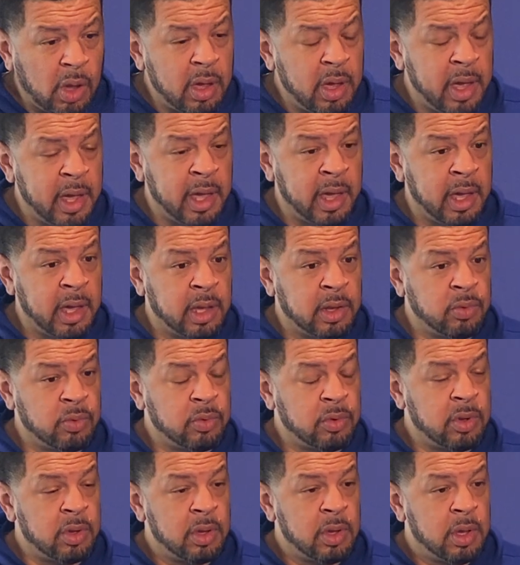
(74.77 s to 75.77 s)
And
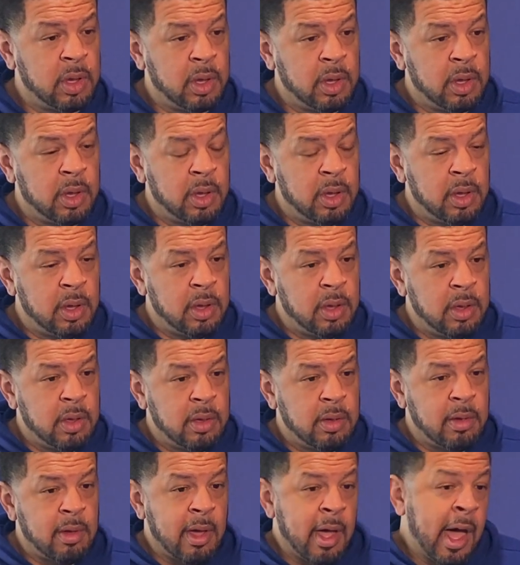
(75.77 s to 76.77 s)

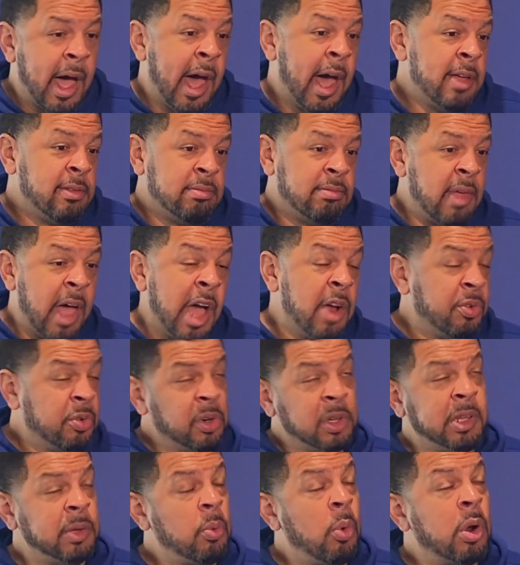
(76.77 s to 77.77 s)
I
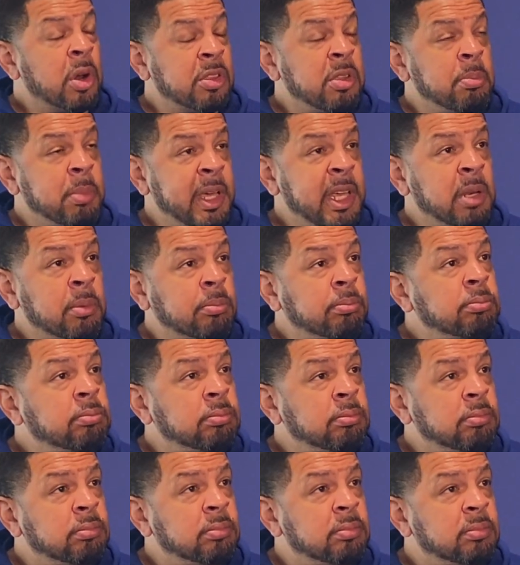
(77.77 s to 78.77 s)
really wanted to meet him
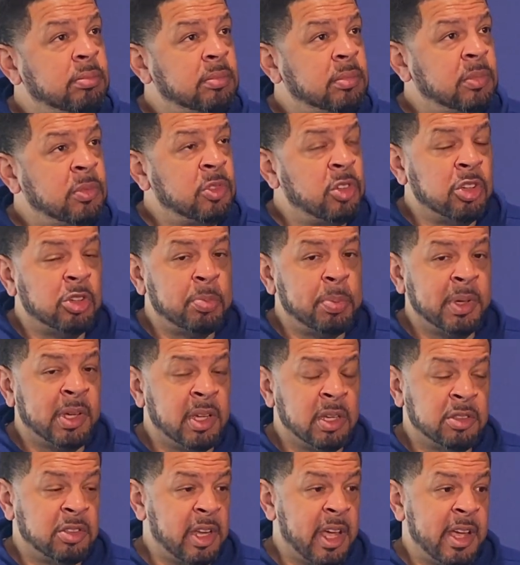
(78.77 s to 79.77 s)
just
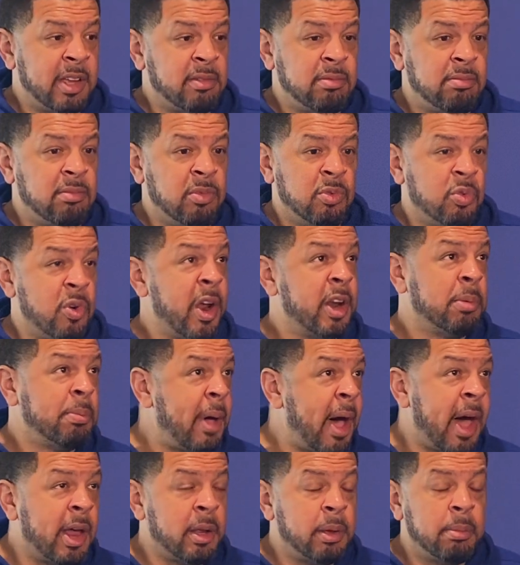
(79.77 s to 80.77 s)
because I had read
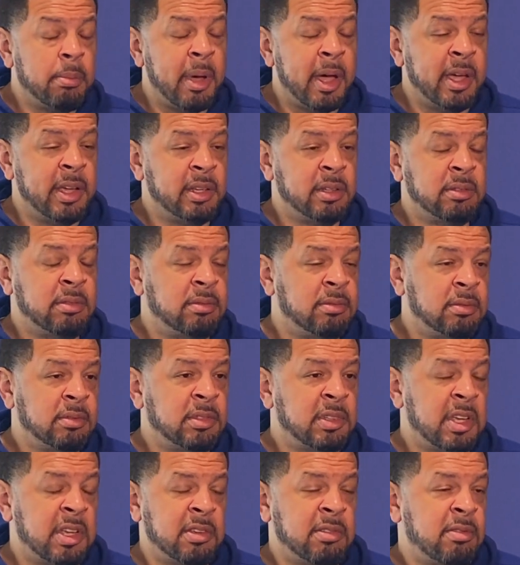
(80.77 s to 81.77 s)
about him,
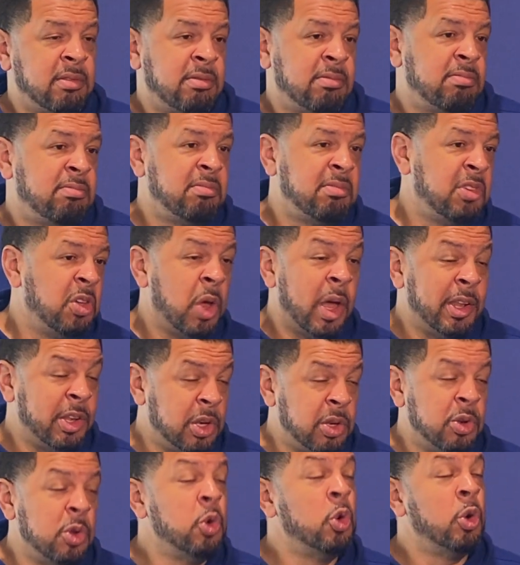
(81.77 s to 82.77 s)
I
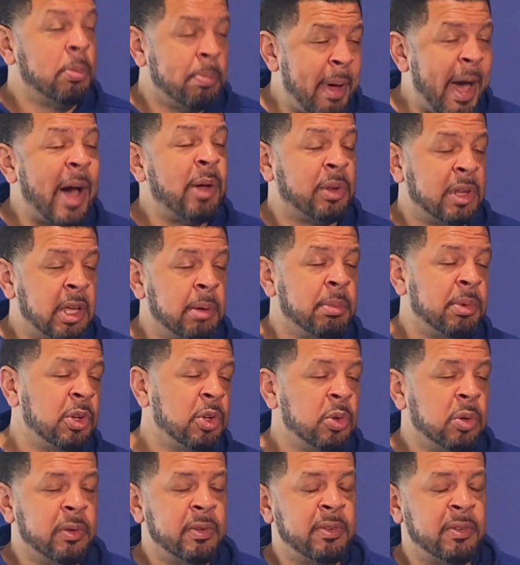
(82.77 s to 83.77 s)
knew about him,
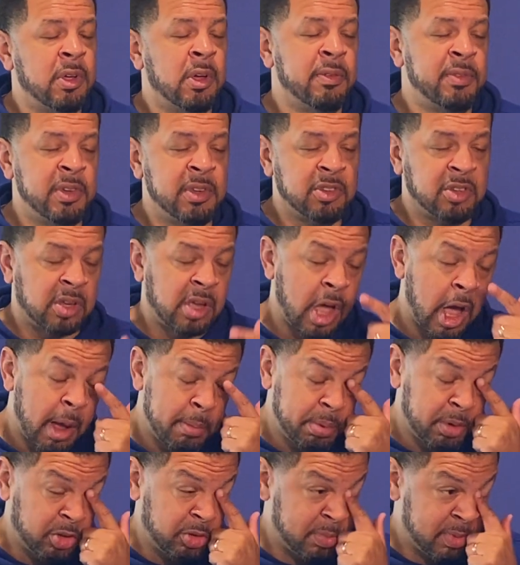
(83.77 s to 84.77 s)
knew of his
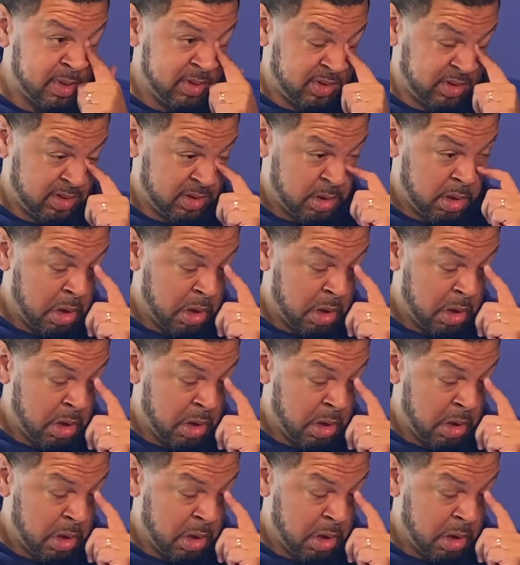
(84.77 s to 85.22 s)
accomplishments.